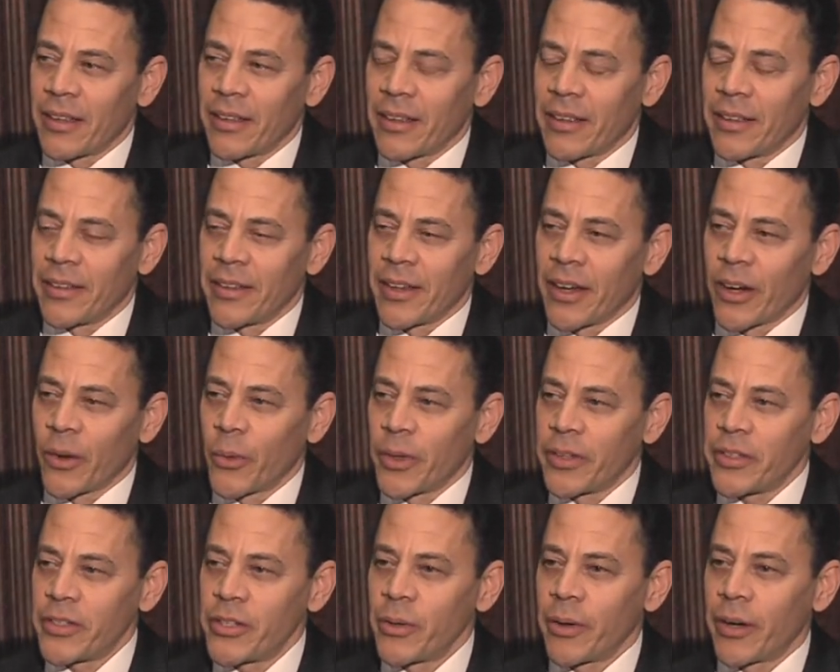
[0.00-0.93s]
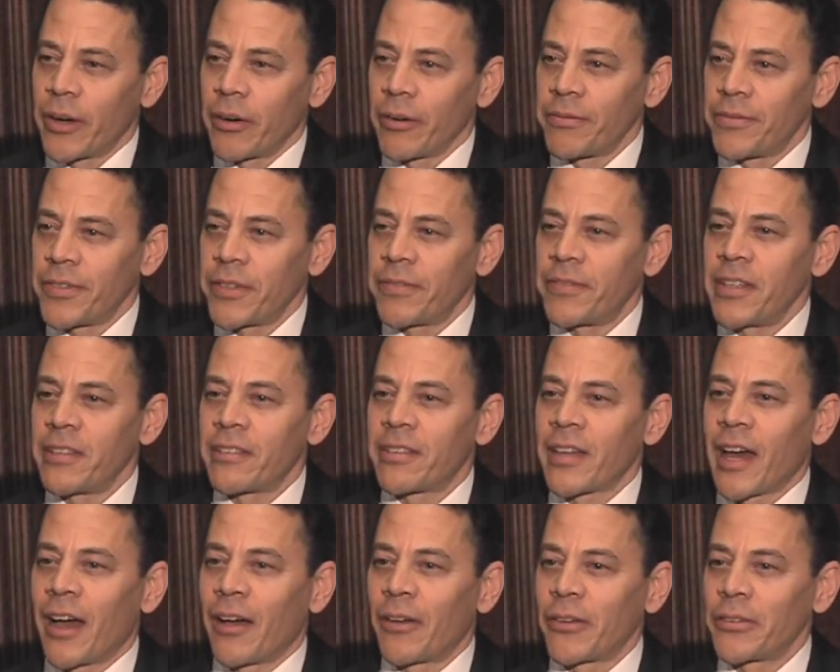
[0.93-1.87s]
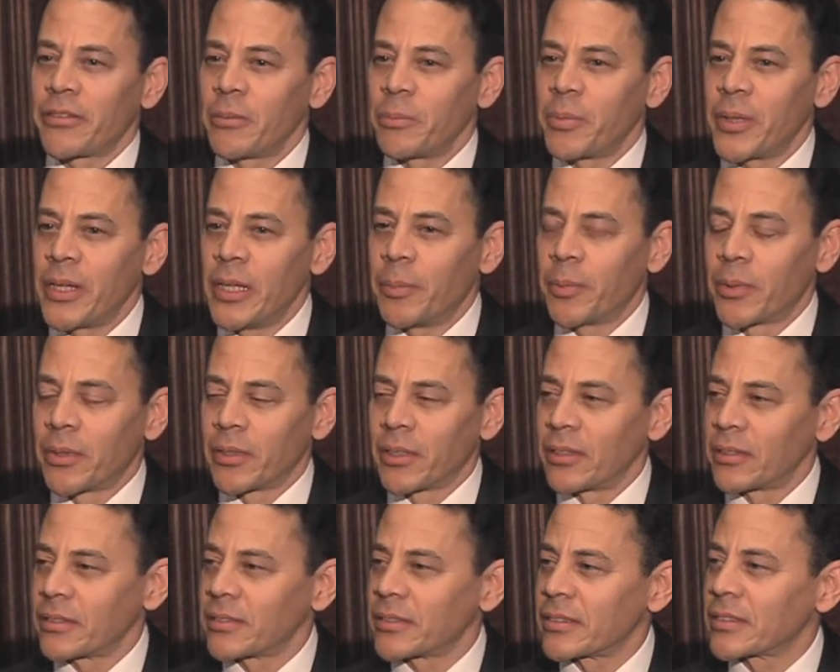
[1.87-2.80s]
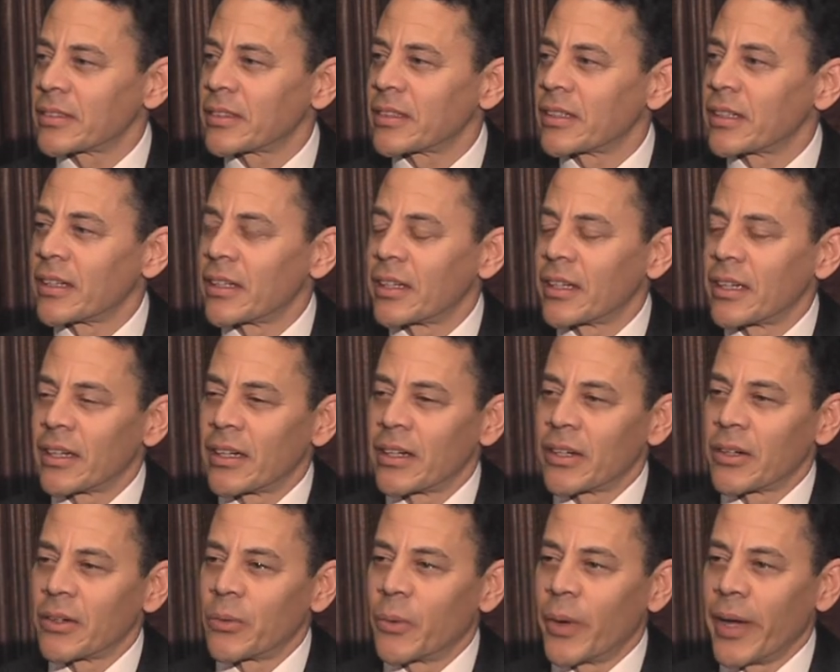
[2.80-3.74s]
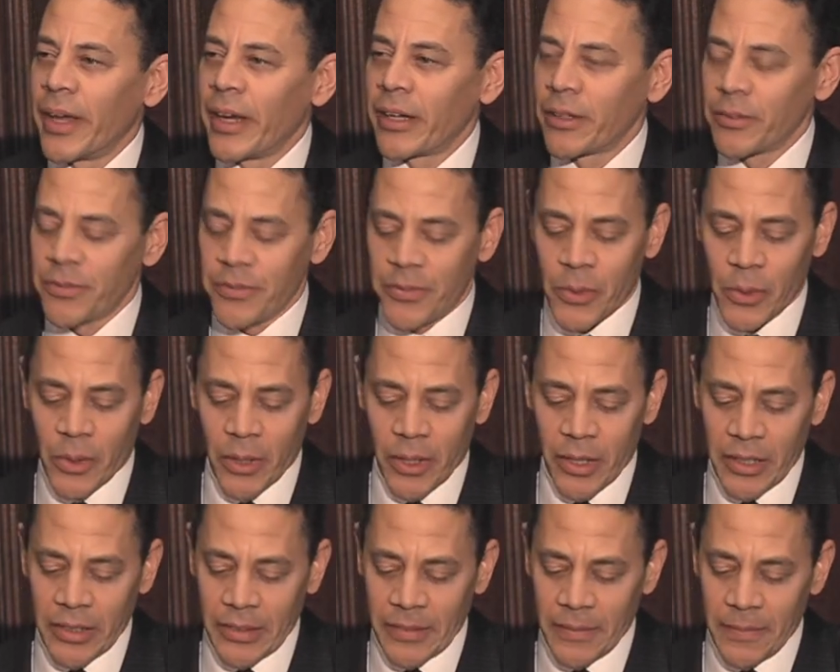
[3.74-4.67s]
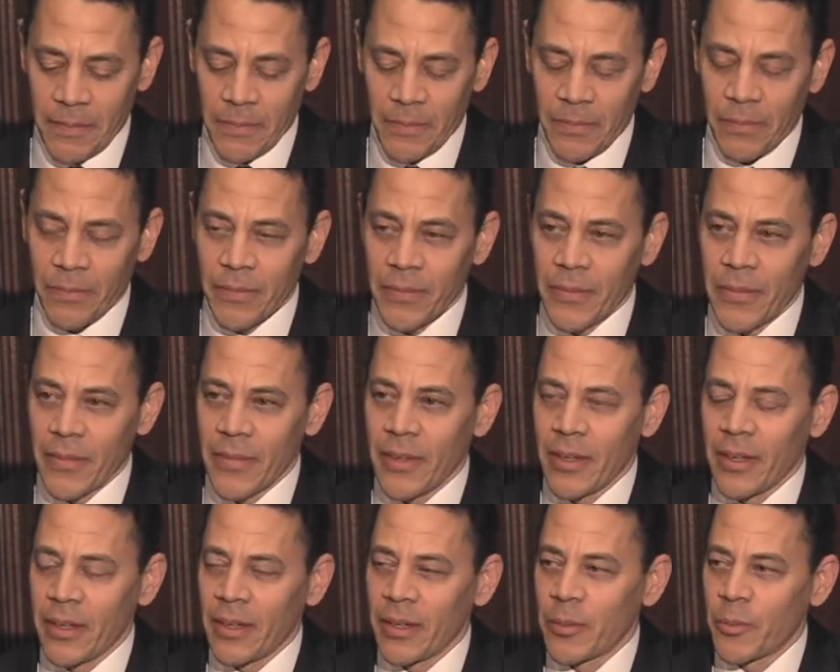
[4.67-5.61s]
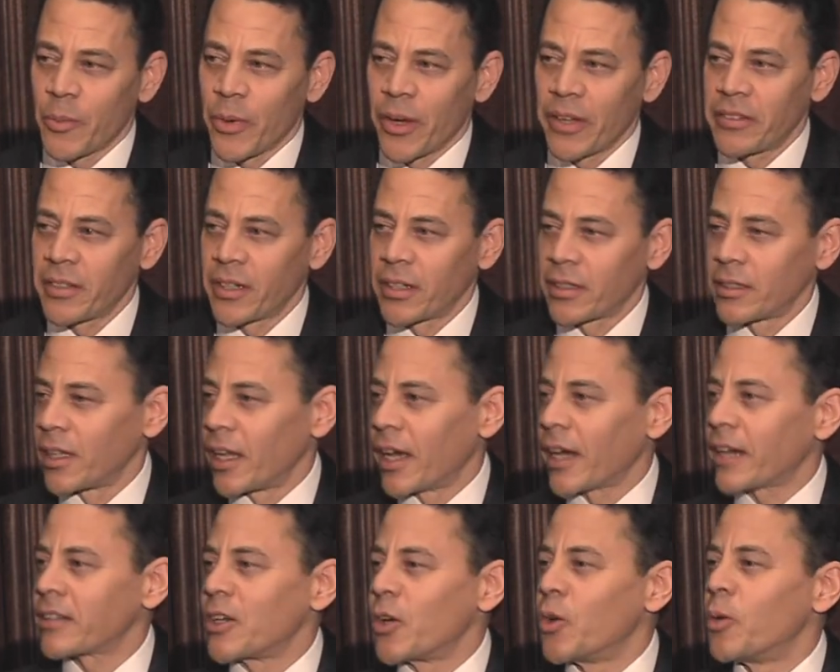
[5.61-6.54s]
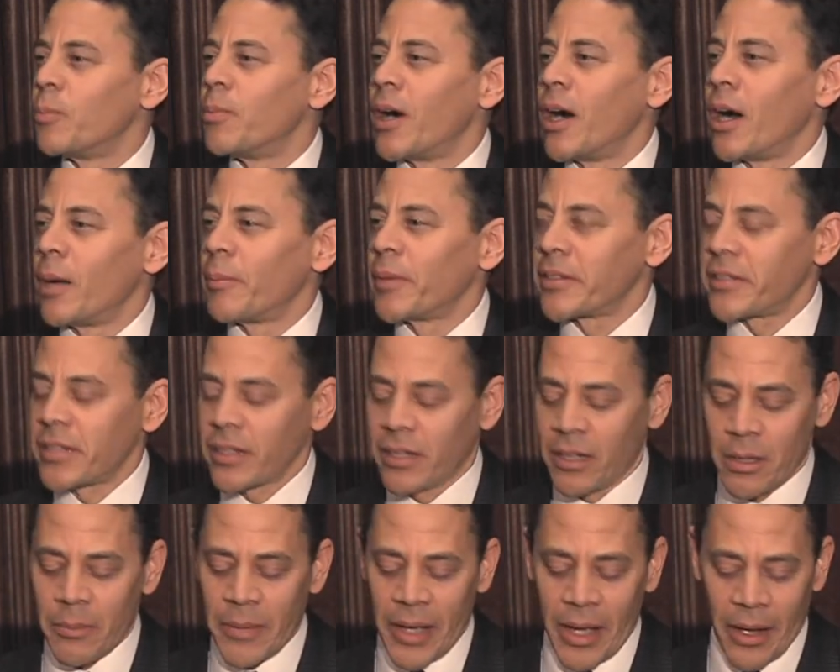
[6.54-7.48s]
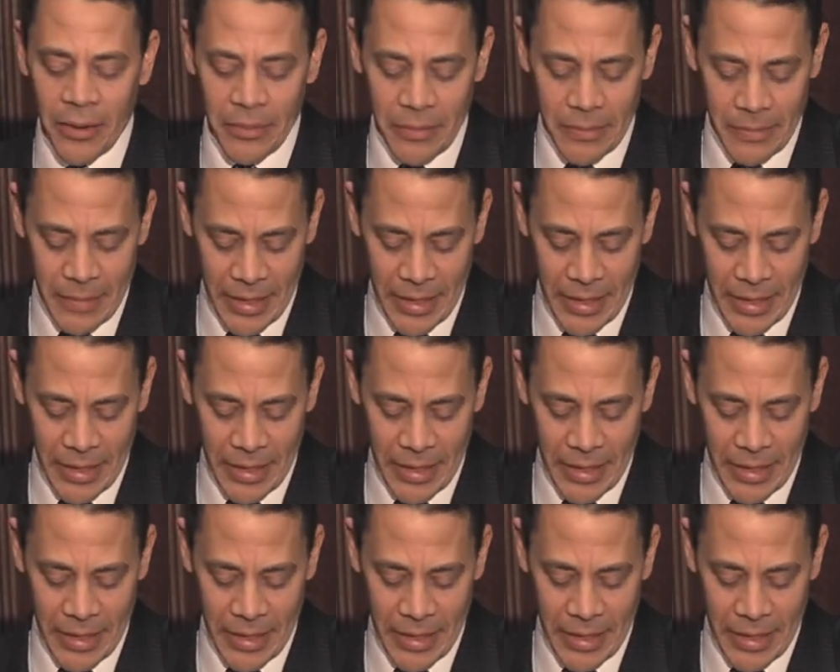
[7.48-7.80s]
There with 250,000 people waiting for President-elect Obama to come out